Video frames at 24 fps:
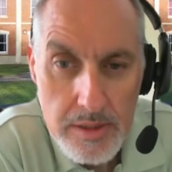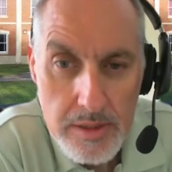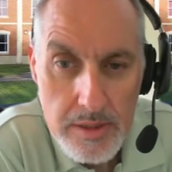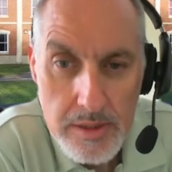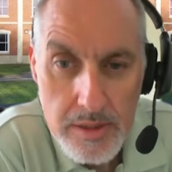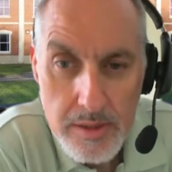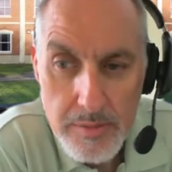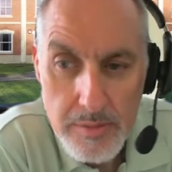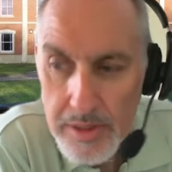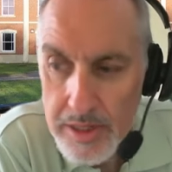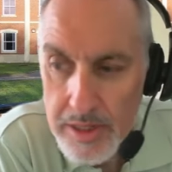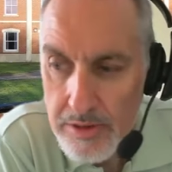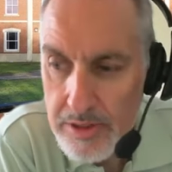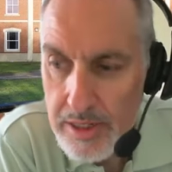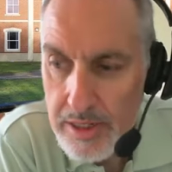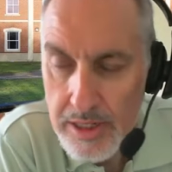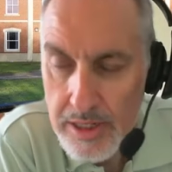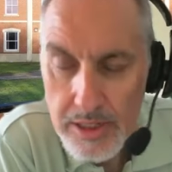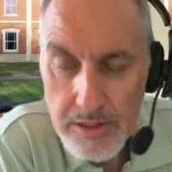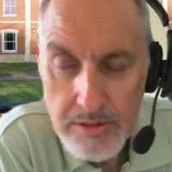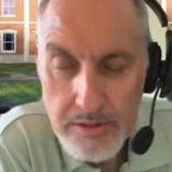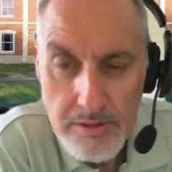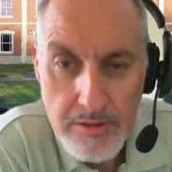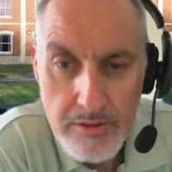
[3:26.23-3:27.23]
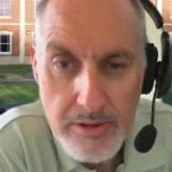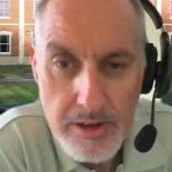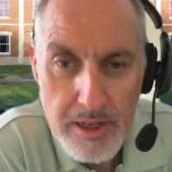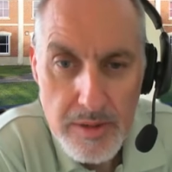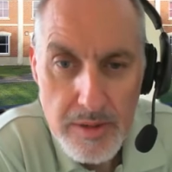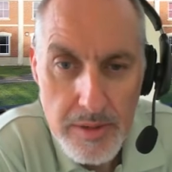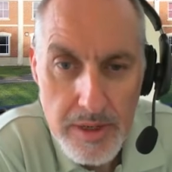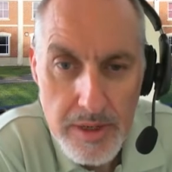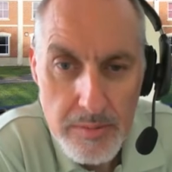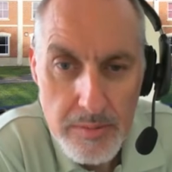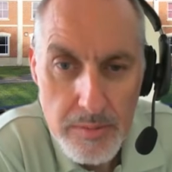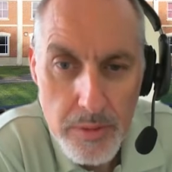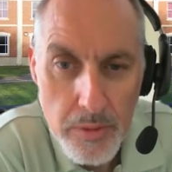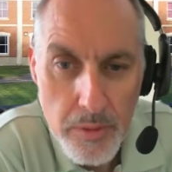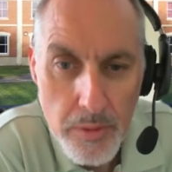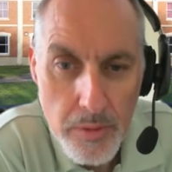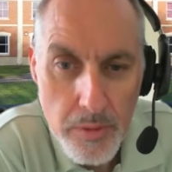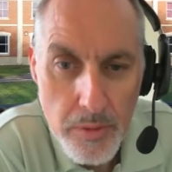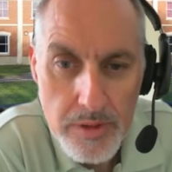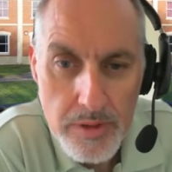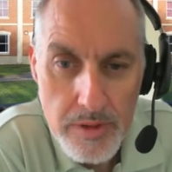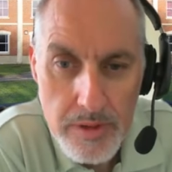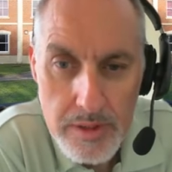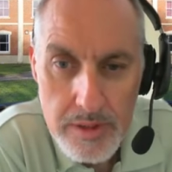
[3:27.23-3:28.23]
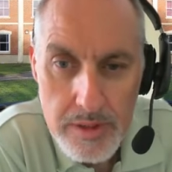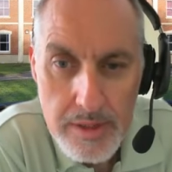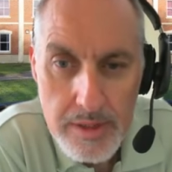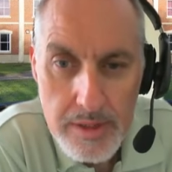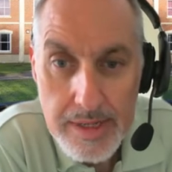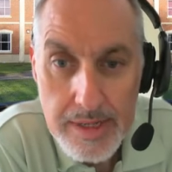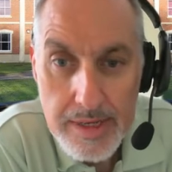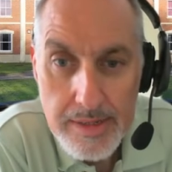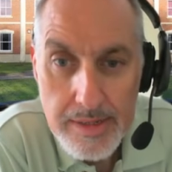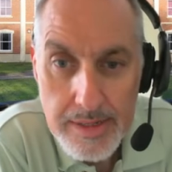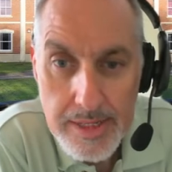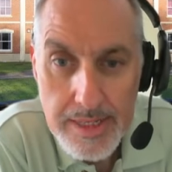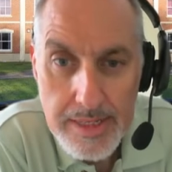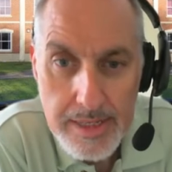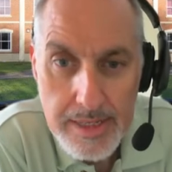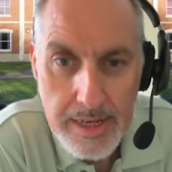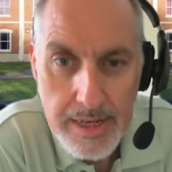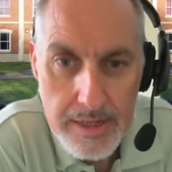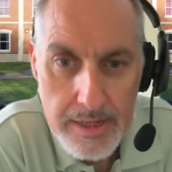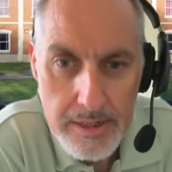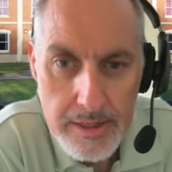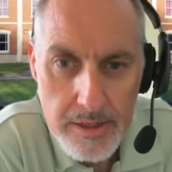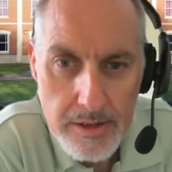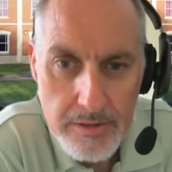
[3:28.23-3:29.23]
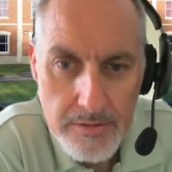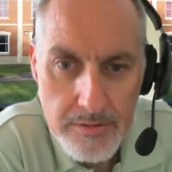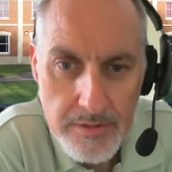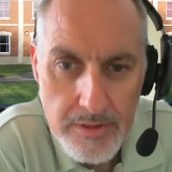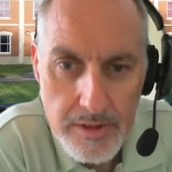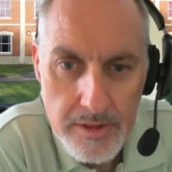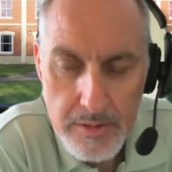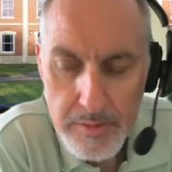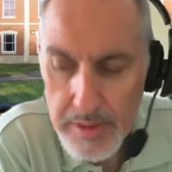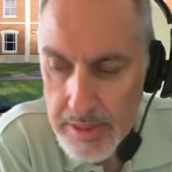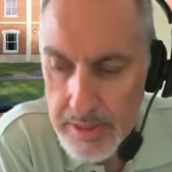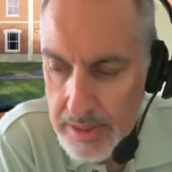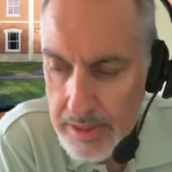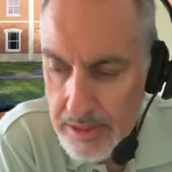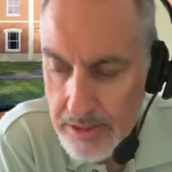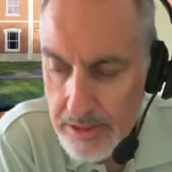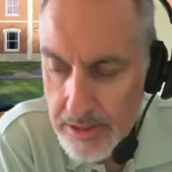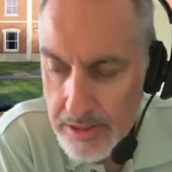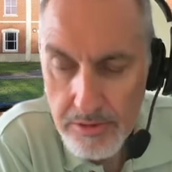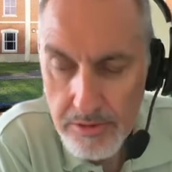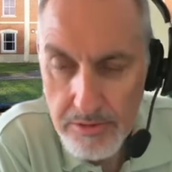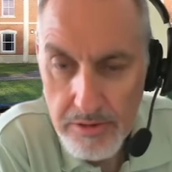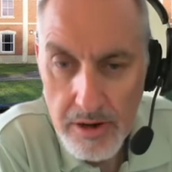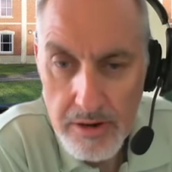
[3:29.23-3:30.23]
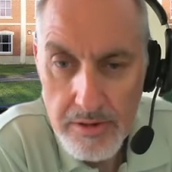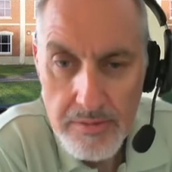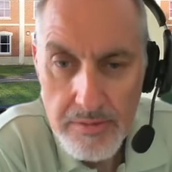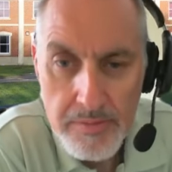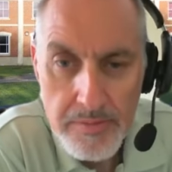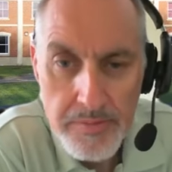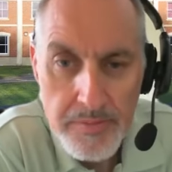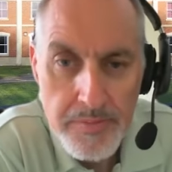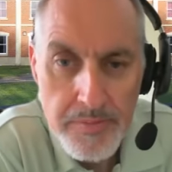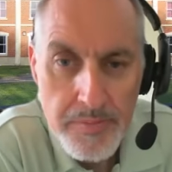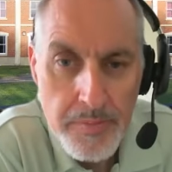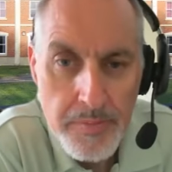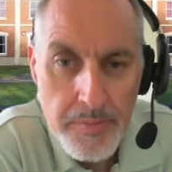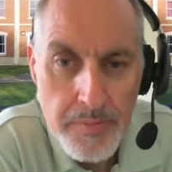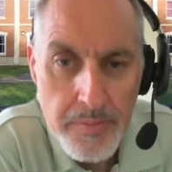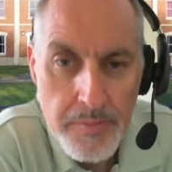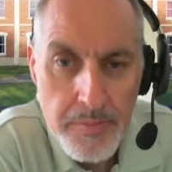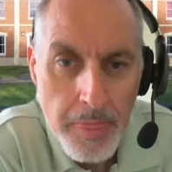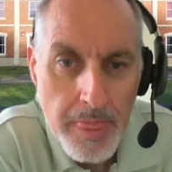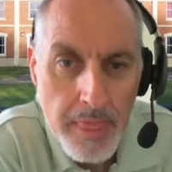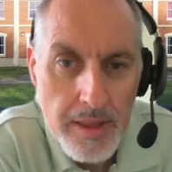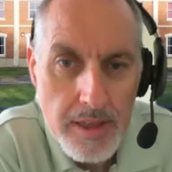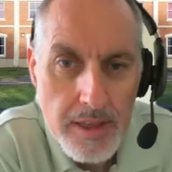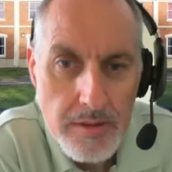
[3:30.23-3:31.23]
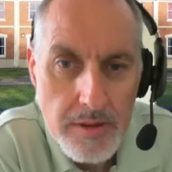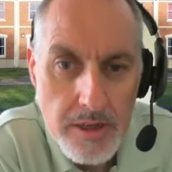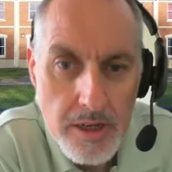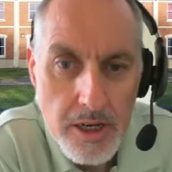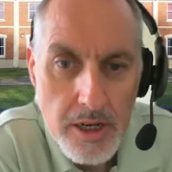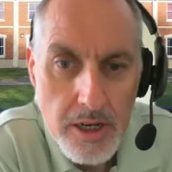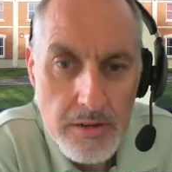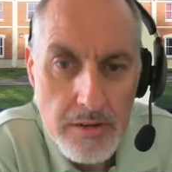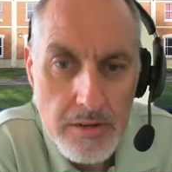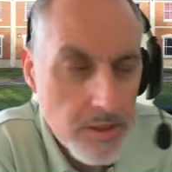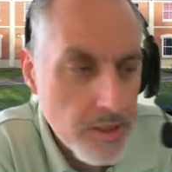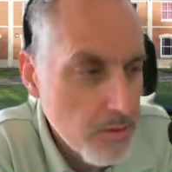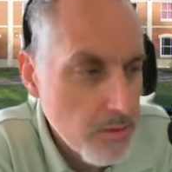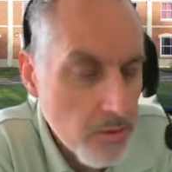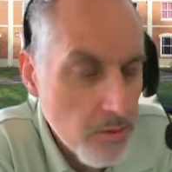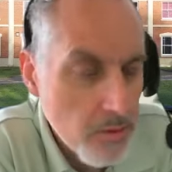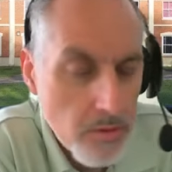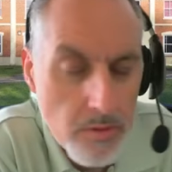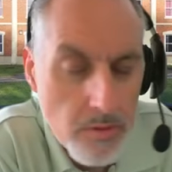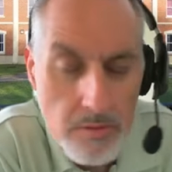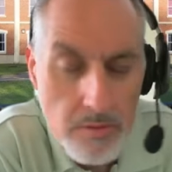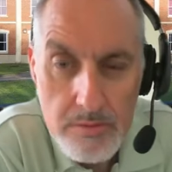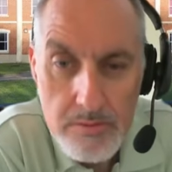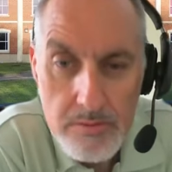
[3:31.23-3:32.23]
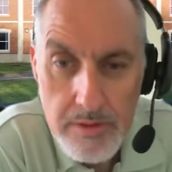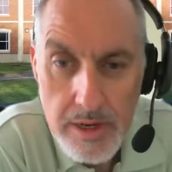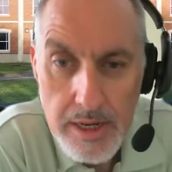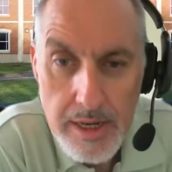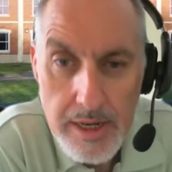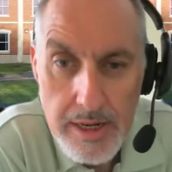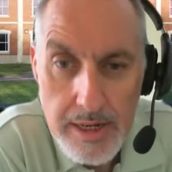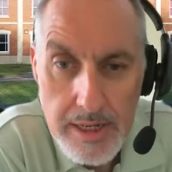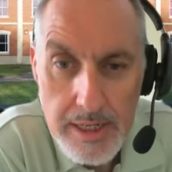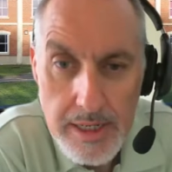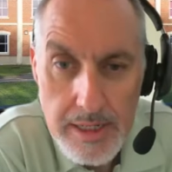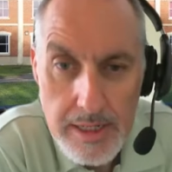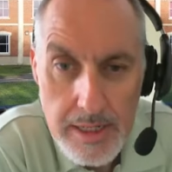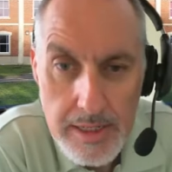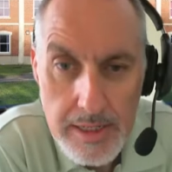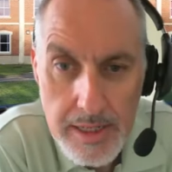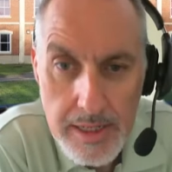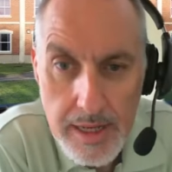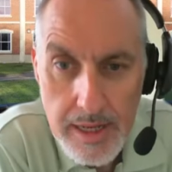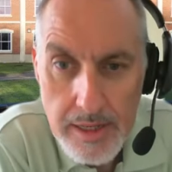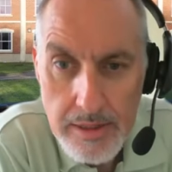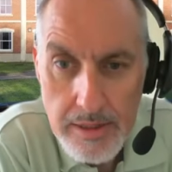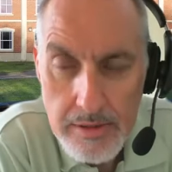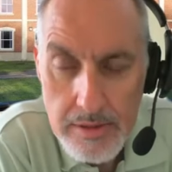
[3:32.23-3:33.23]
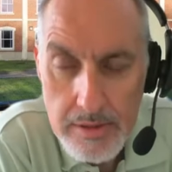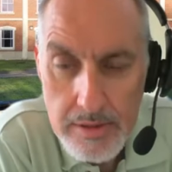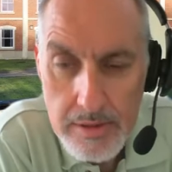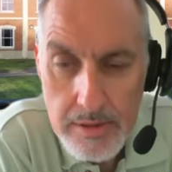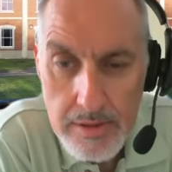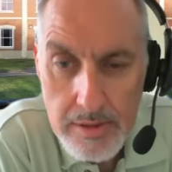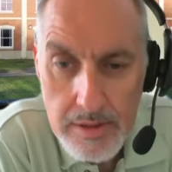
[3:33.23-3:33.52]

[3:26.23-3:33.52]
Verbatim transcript: Some of those things are incredibly important and need to get done for the business to grow. So I'd encourage you all regularly to sit down